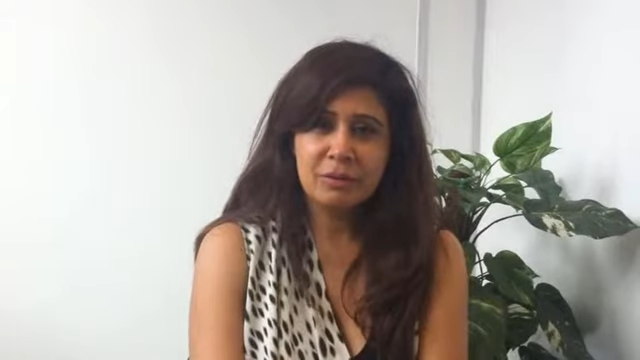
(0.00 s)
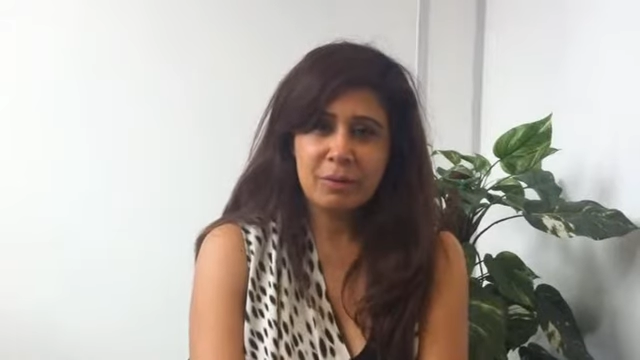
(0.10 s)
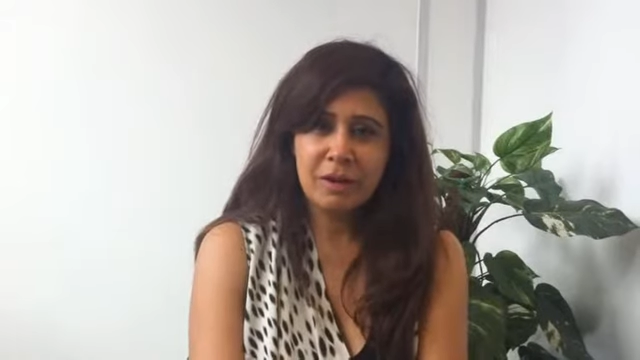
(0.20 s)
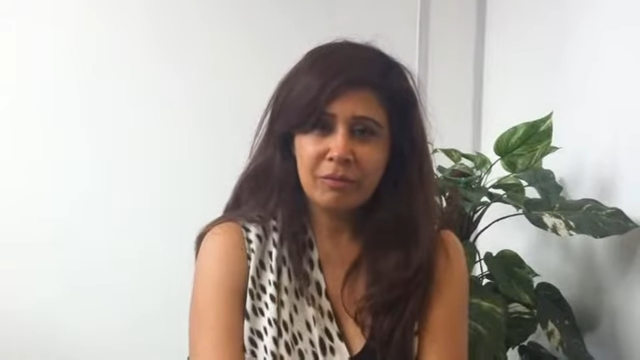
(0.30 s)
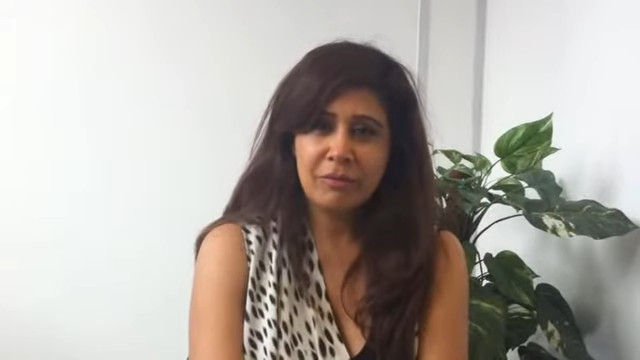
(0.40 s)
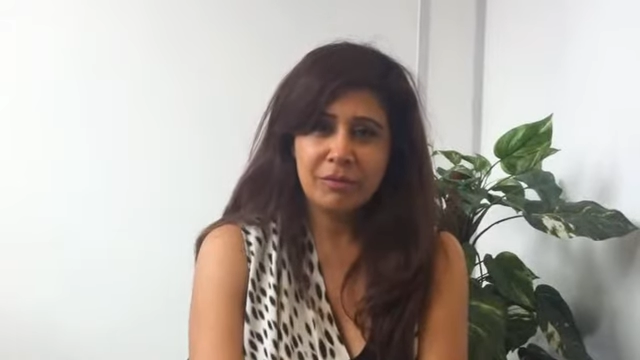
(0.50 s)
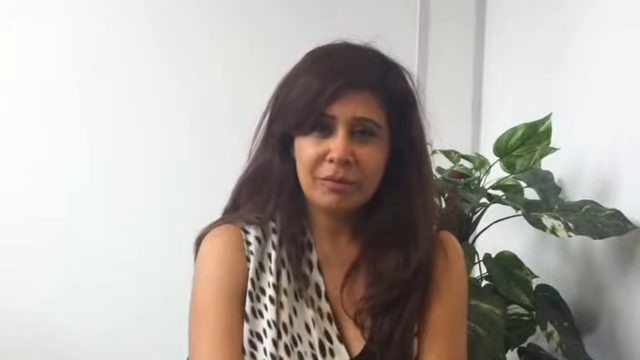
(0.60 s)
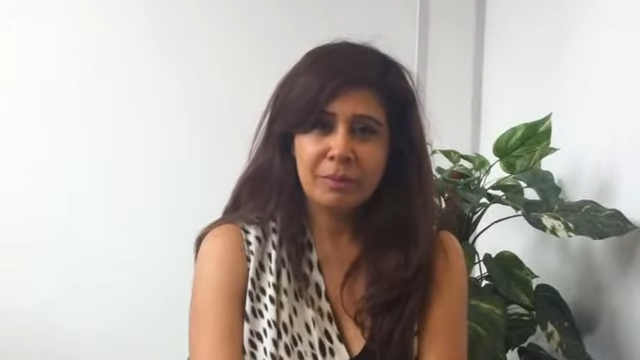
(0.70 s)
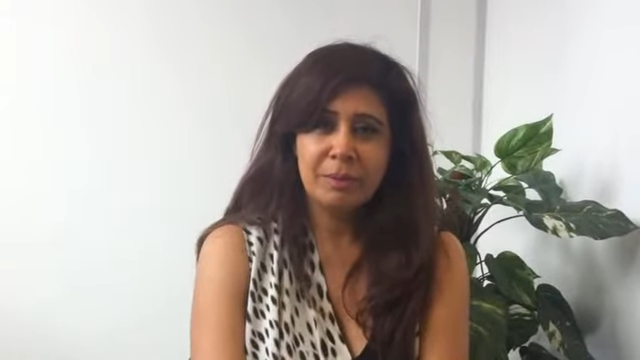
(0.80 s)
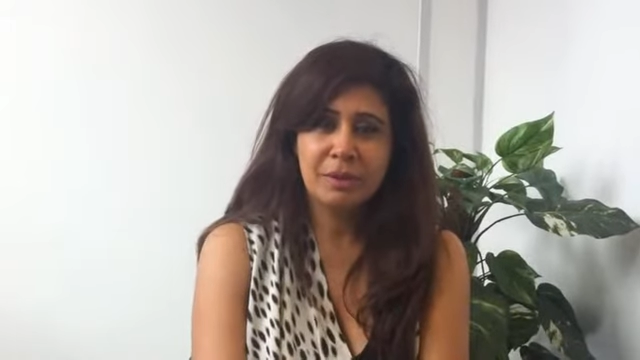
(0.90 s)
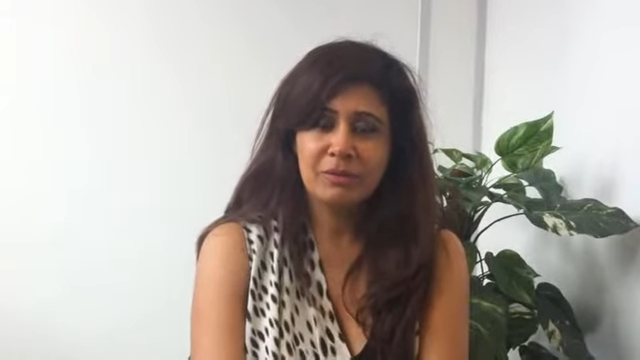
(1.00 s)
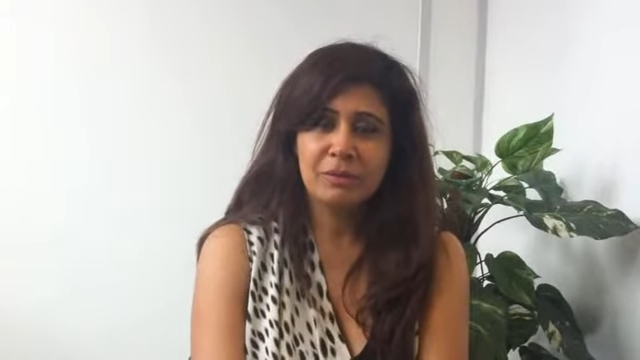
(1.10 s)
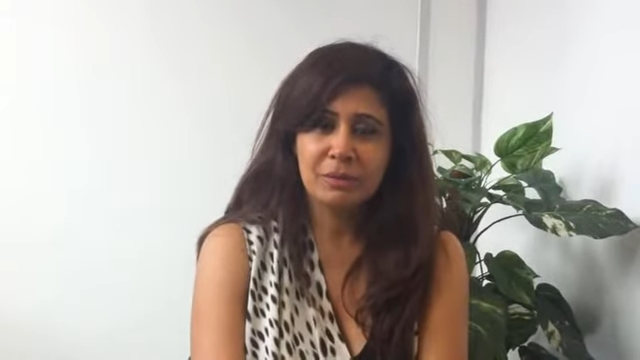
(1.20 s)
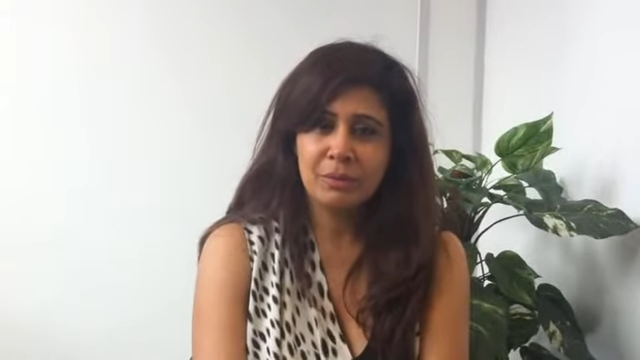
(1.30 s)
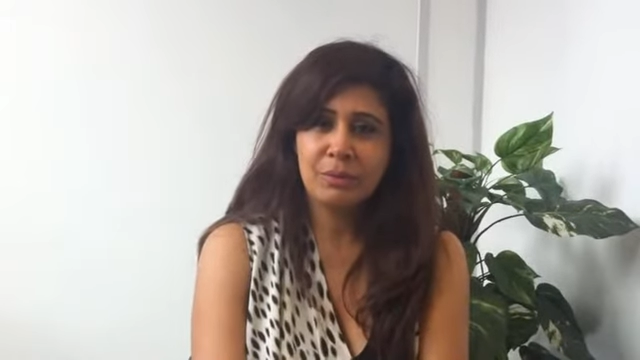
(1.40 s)
it to every single
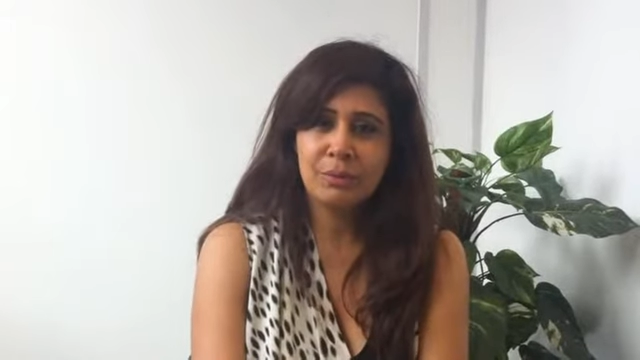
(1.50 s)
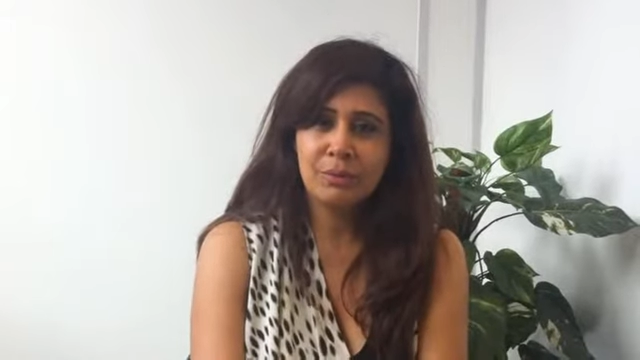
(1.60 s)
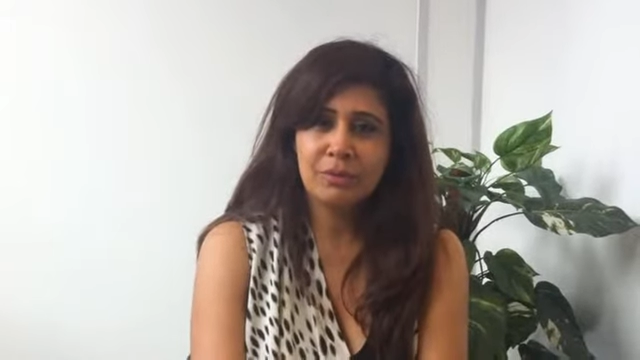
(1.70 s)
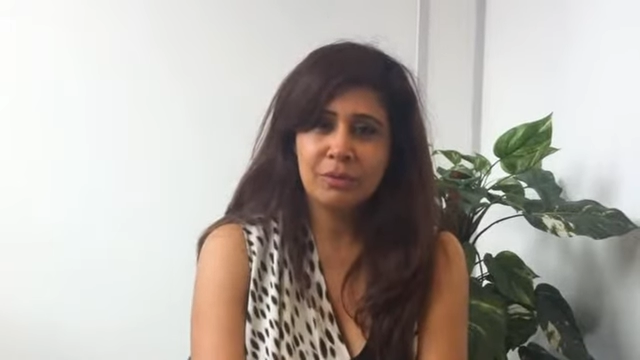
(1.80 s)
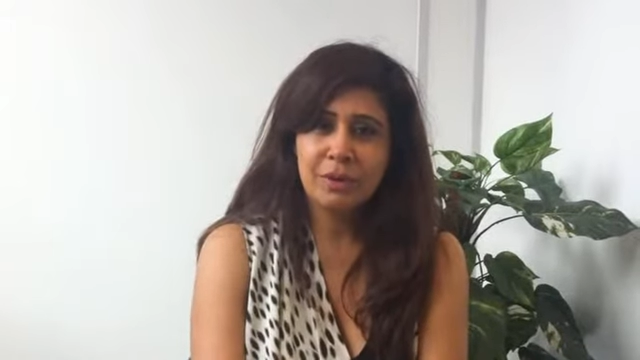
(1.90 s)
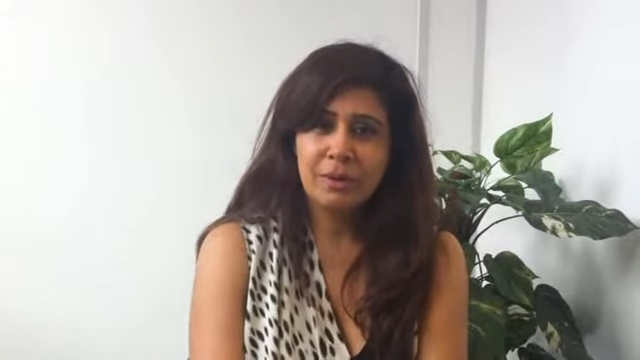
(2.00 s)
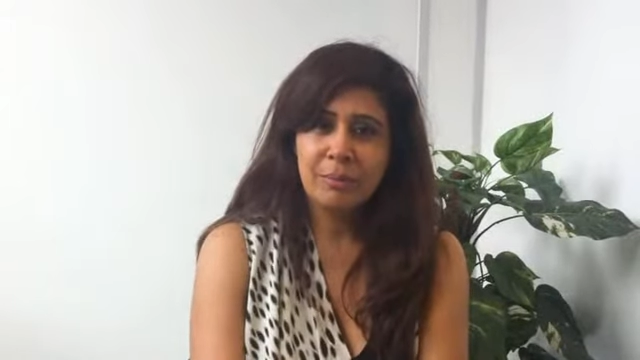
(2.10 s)
person on the course.